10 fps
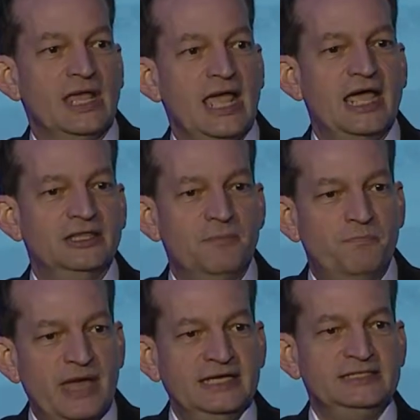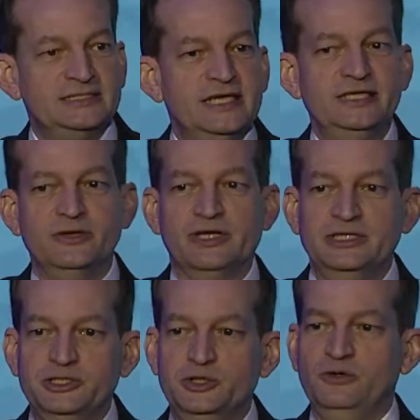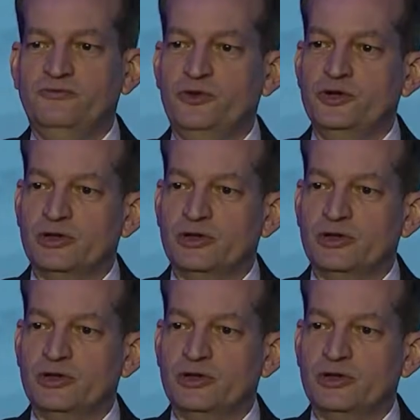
And the best thing you can do for your